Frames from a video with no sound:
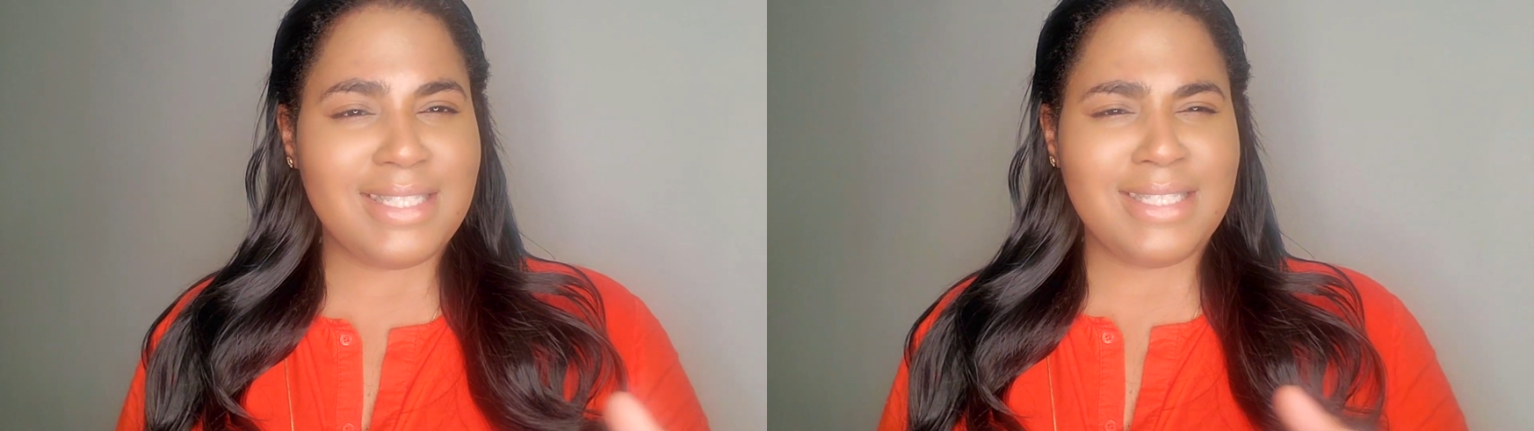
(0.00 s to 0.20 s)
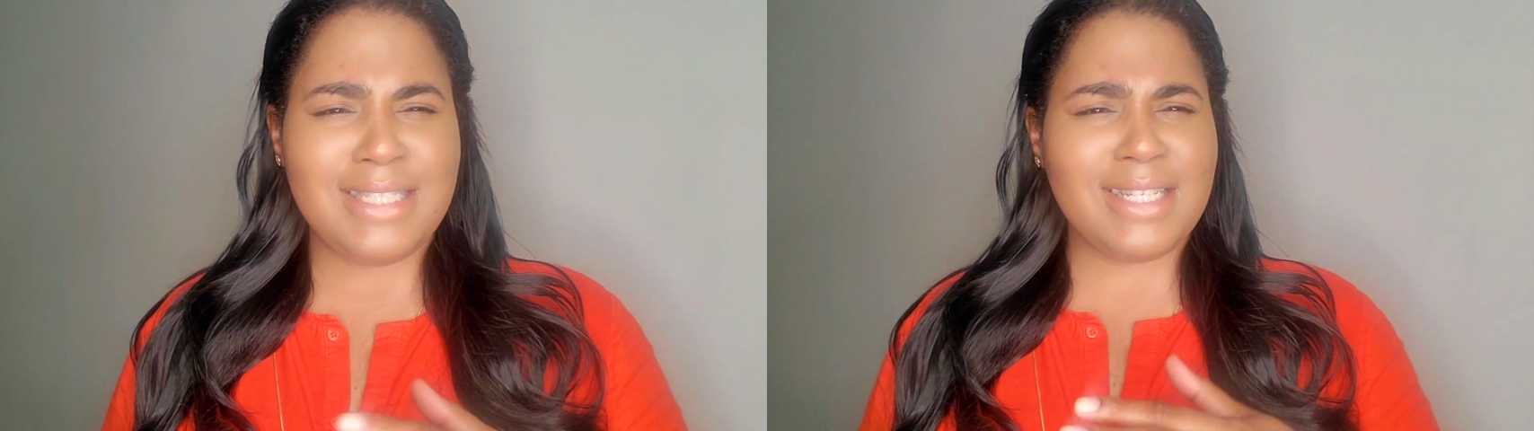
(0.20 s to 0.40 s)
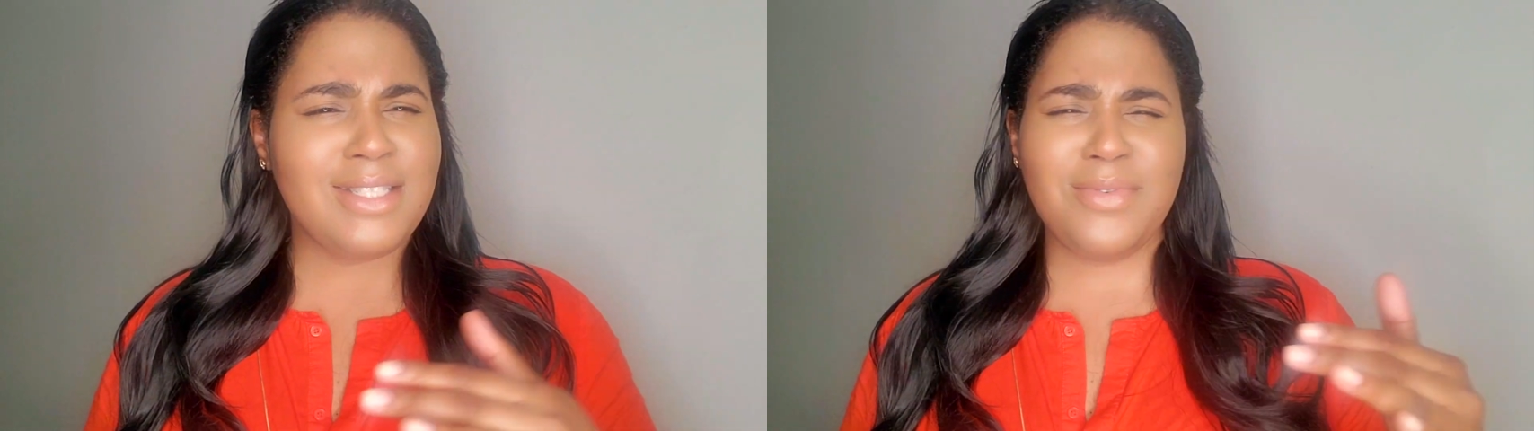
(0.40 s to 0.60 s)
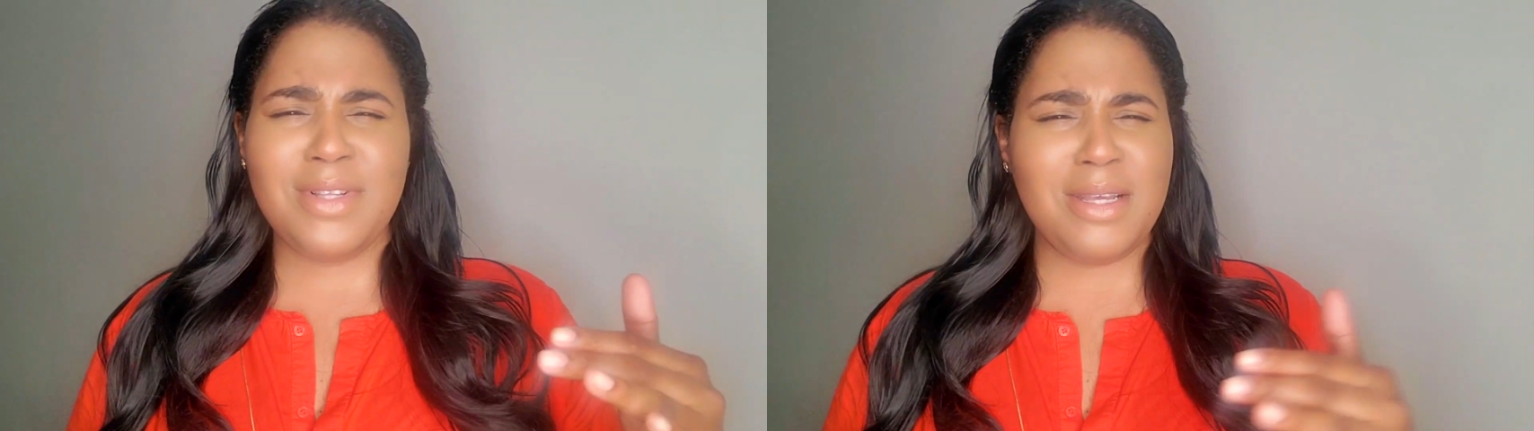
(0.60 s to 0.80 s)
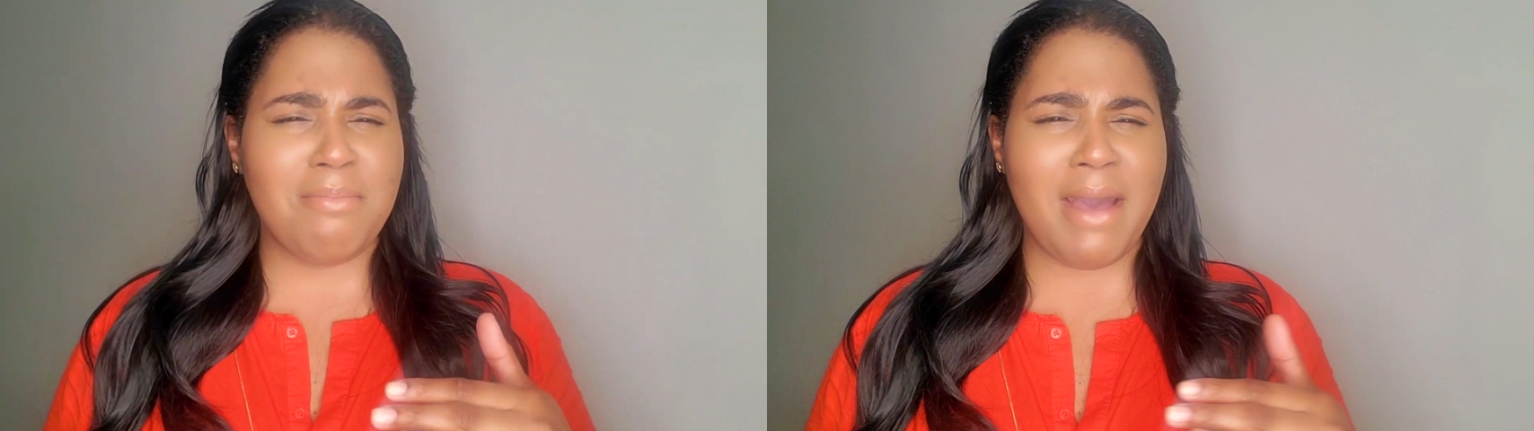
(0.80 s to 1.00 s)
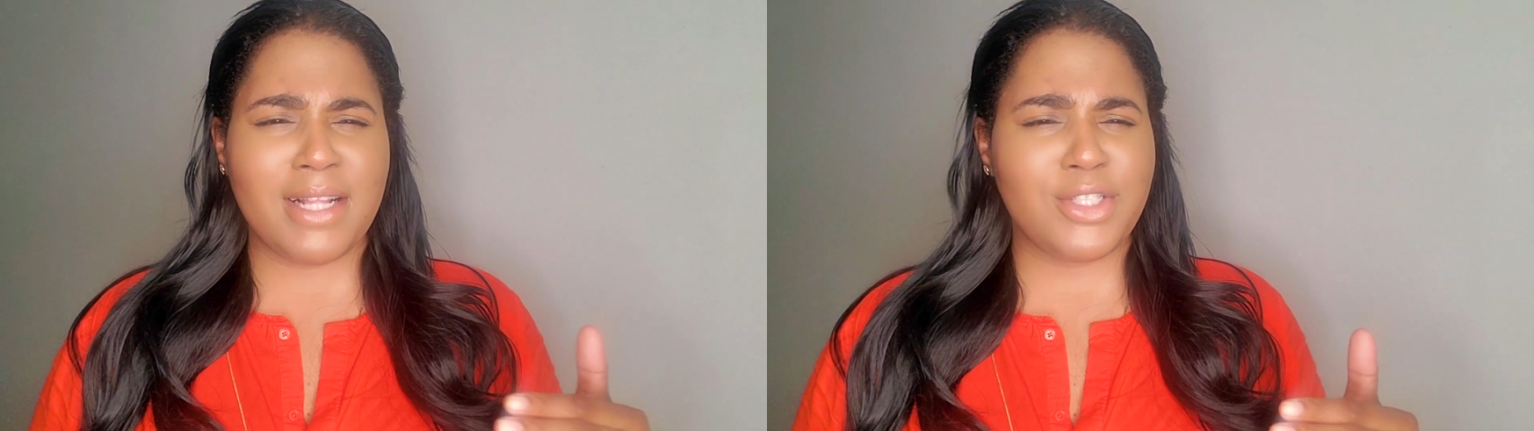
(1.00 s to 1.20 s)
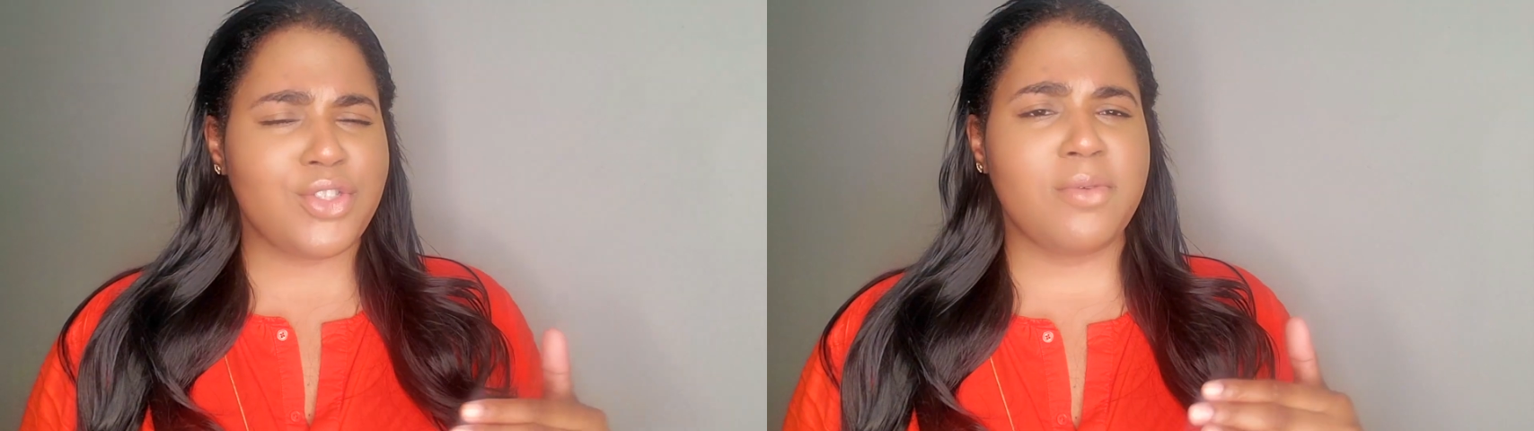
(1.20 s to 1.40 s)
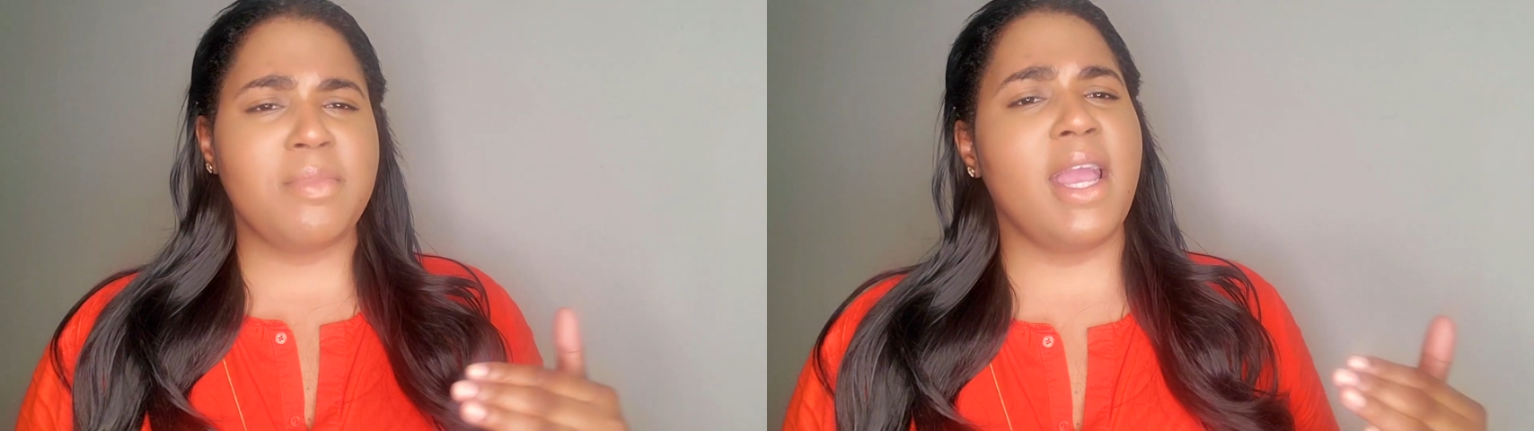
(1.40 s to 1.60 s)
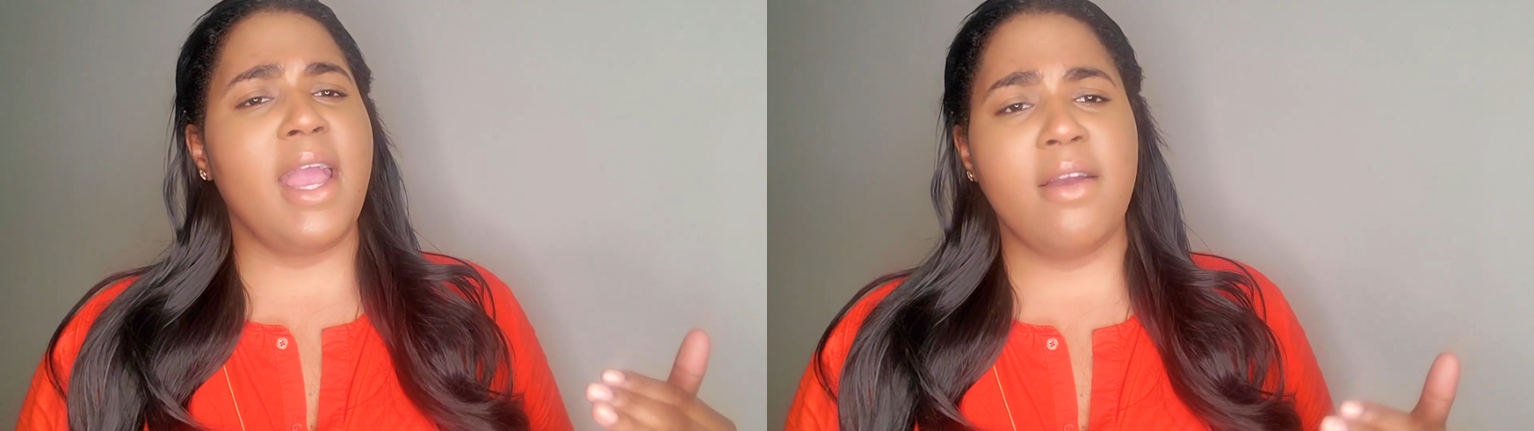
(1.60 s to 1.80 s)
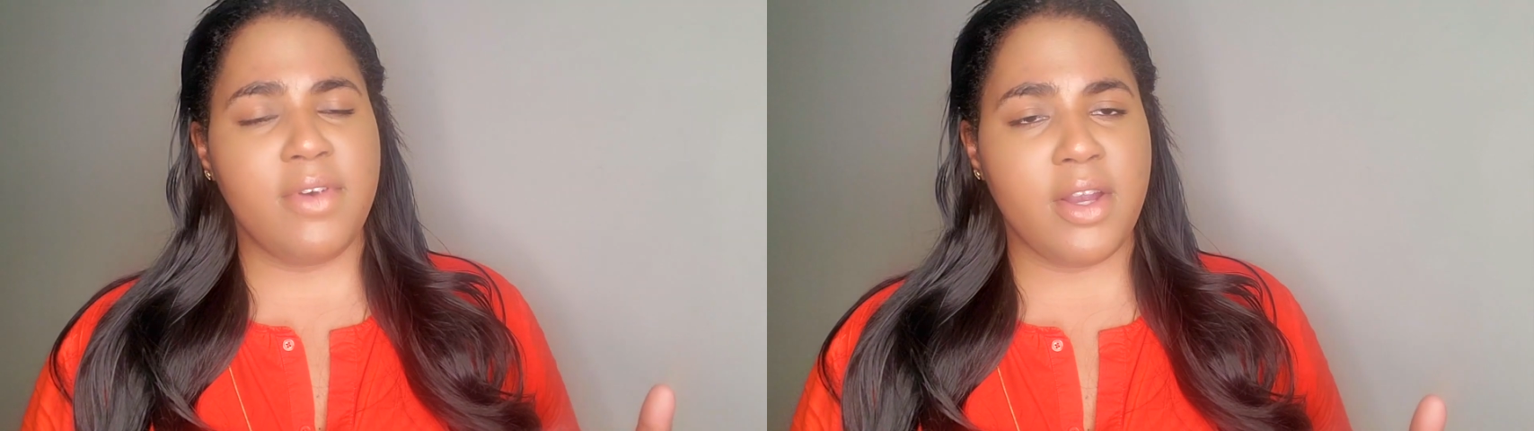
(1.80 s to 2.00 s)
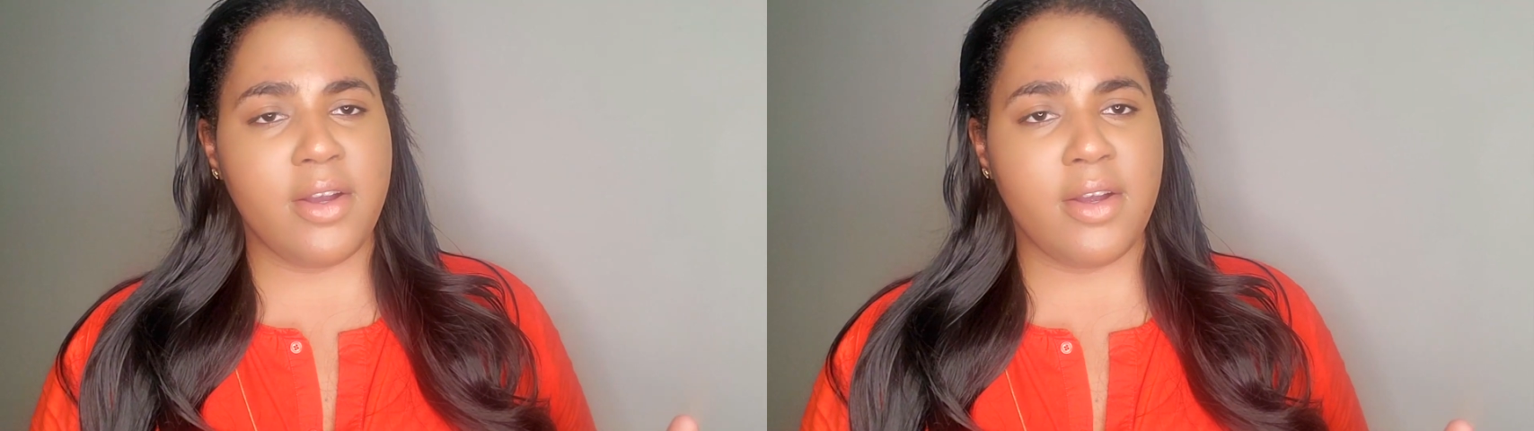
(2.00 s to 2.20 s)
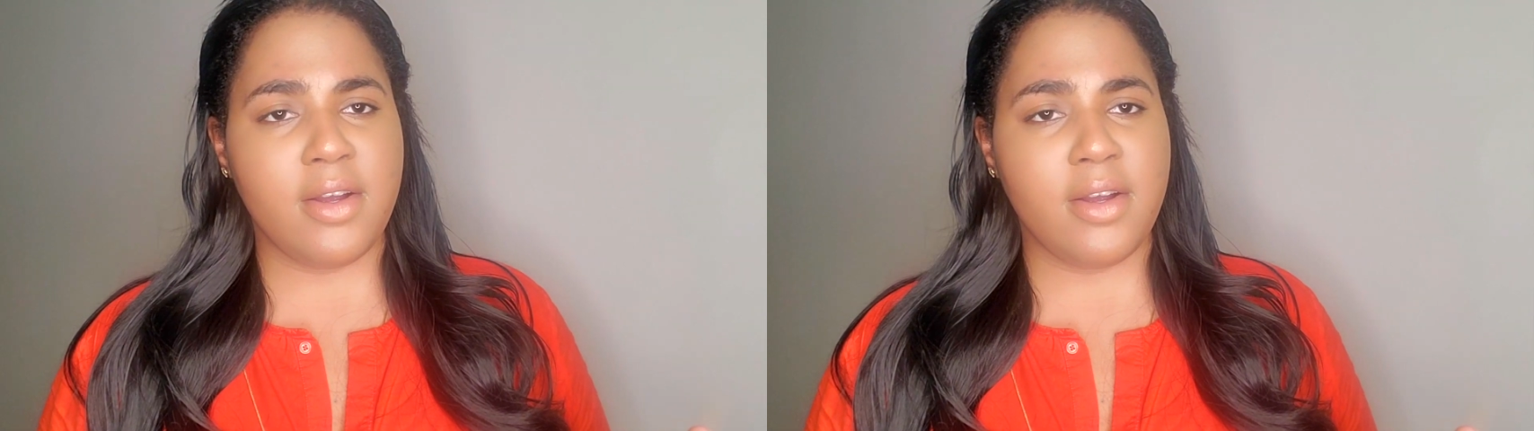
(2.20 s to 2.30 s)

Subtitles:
doesn't really match their behavior.